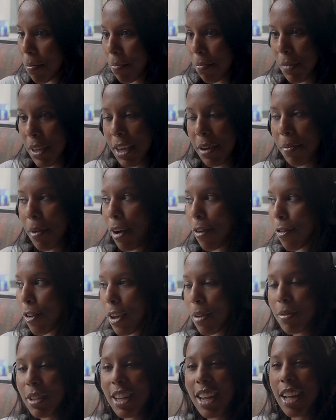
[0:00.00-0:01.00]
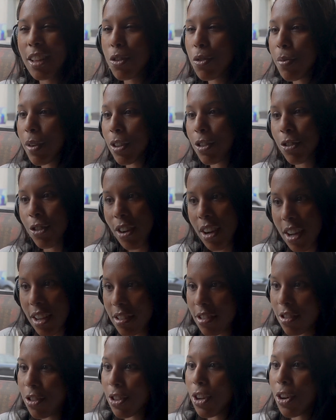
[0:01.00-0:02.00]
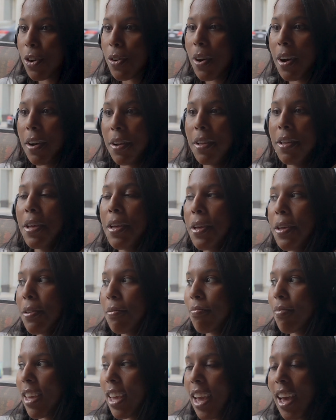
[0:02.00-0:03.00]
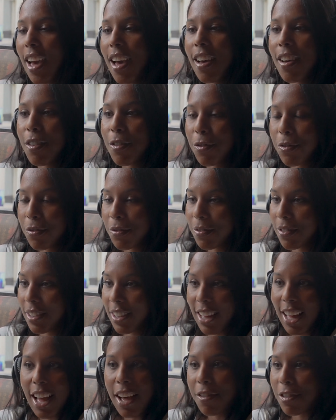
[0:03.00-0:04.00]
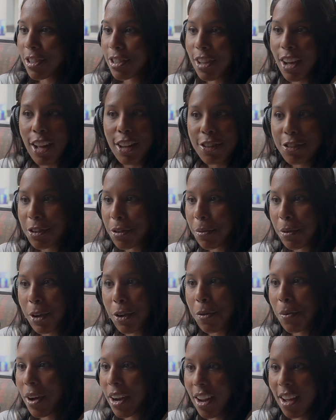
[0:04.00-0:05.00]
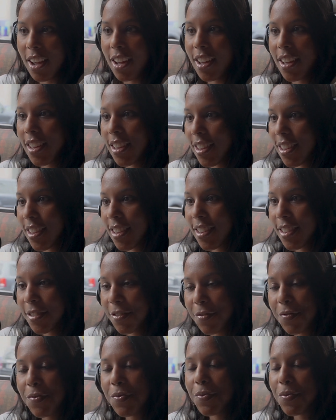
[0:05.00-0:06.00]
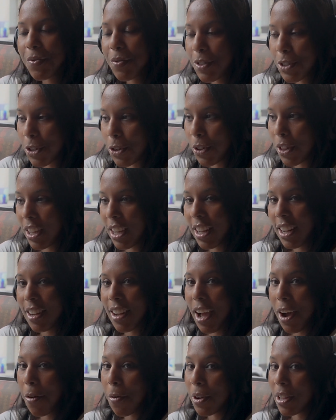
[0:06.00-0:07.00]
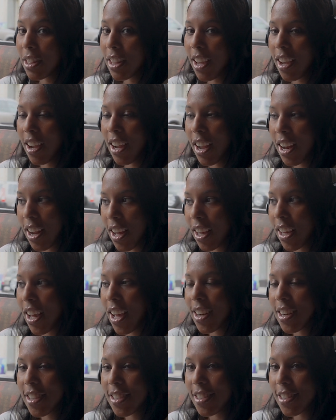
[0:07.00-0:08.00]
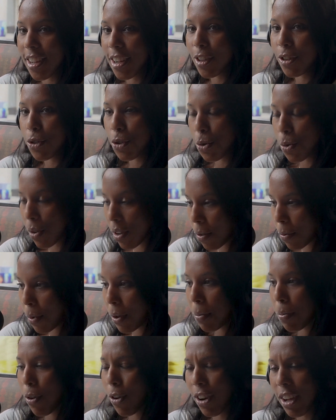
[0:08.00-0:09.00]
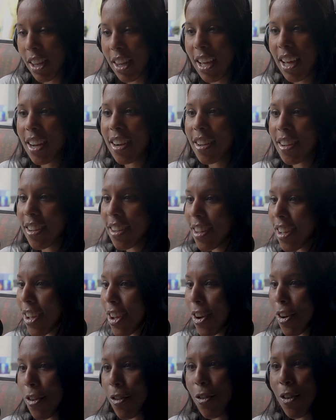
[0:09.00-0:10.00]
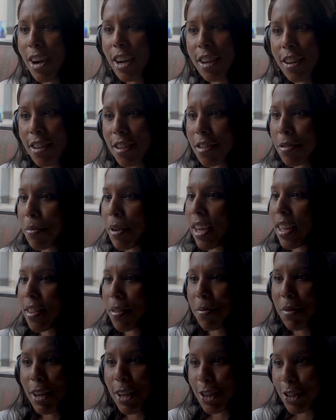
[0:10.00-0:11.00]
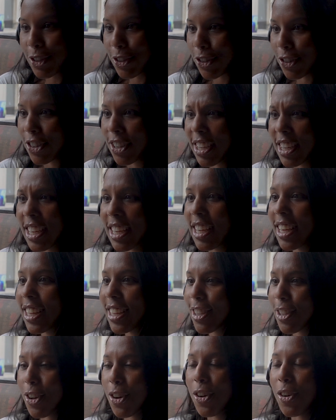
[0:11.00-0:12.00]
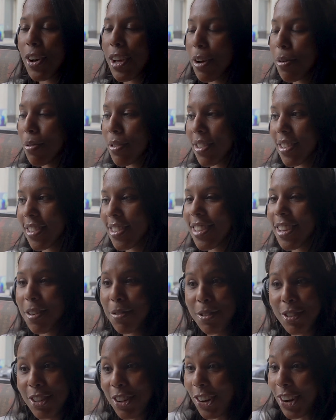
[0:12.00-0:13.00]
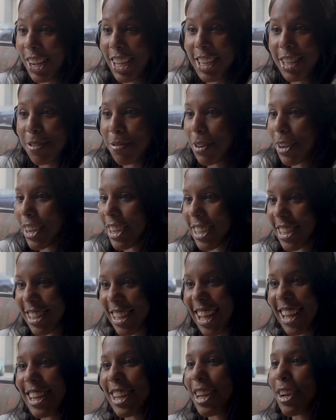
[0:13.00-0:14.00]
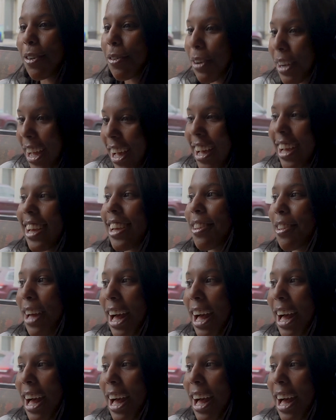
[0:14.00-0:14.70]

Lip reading: Me and my family, not too much stress, I have a scholarship here, why not? So then I went there and I kind of stuck to it. We broke a lot of records, made some history. Yeah. So it was a great experience. I did what I